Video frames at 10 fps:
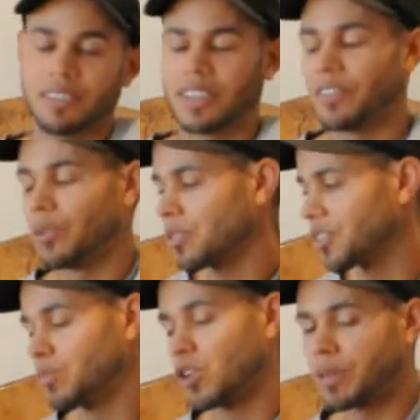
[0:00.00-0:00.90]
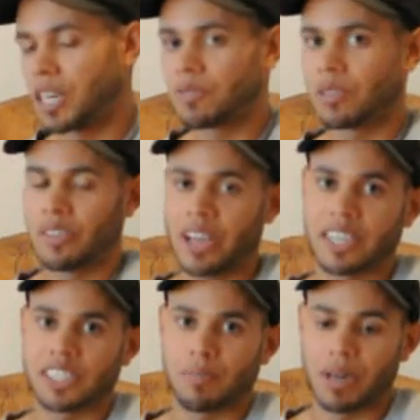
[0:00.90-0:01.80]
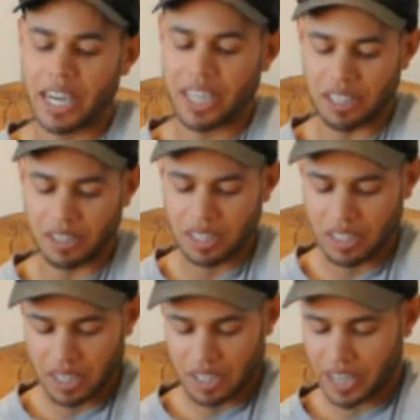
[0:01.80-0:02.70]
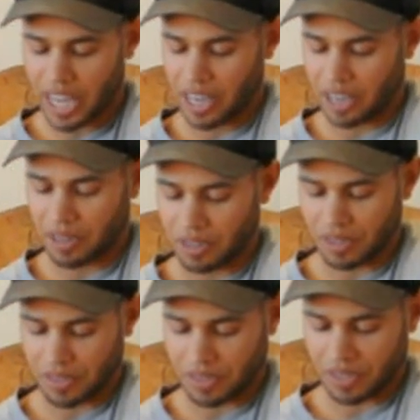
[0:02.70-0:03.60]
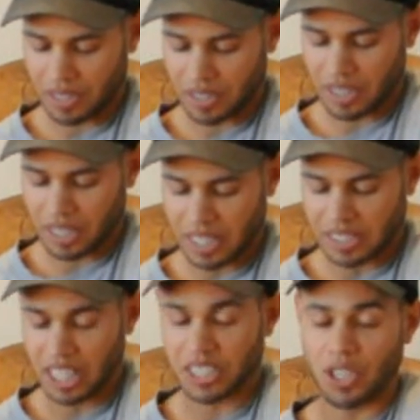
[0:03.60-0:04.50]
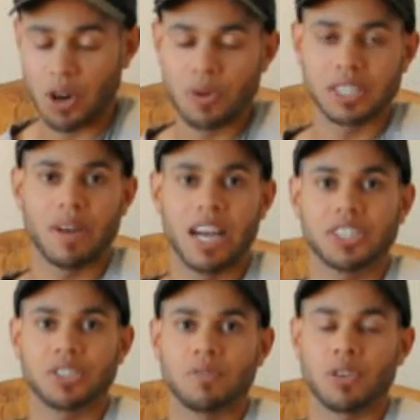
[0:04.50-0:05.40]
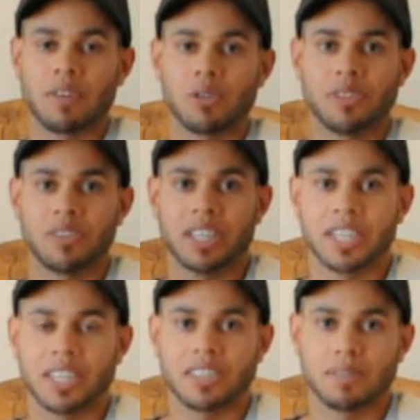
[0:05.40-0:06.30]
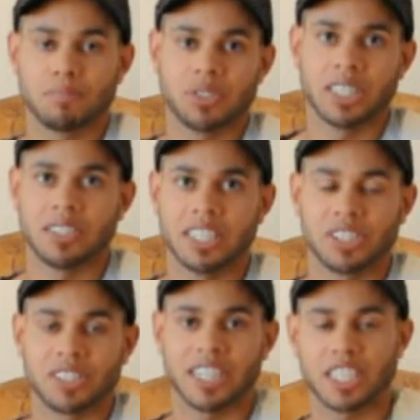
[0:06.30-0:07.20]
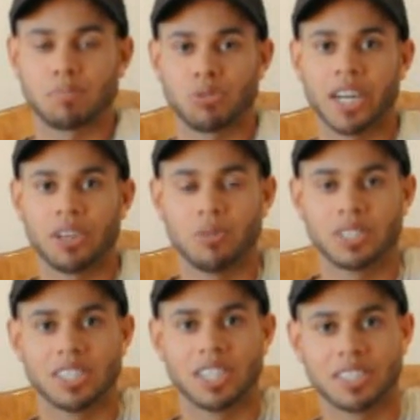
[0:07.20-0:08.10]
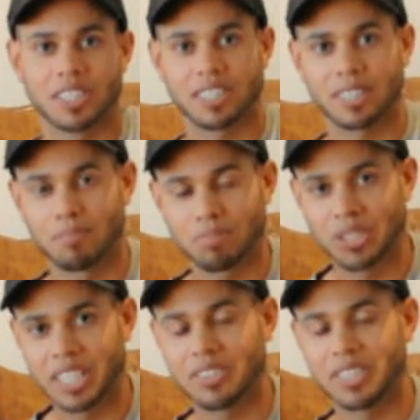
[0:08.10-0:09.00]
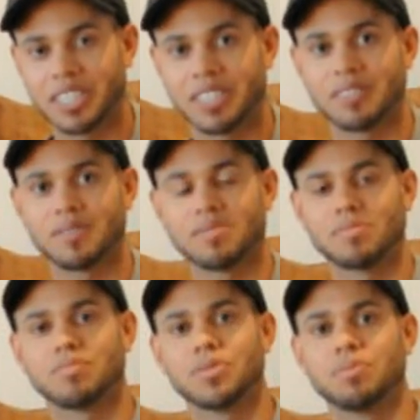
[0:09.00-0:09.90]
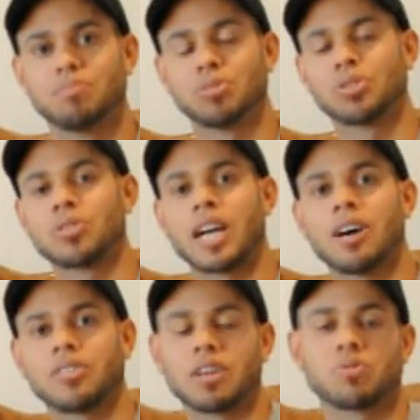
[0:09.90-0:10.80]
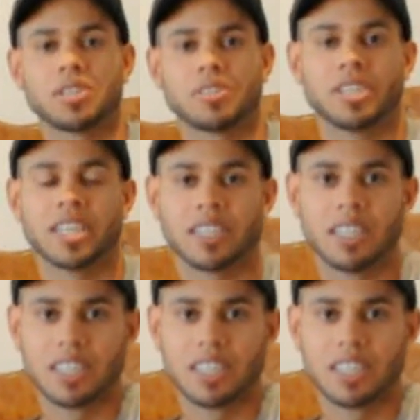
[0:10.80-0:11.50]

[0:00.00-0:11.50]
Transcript: And the only thing more powerful than that is albino. Now, it doesn't always mask over everything completely, just like spread always doesn't completely blur out everything.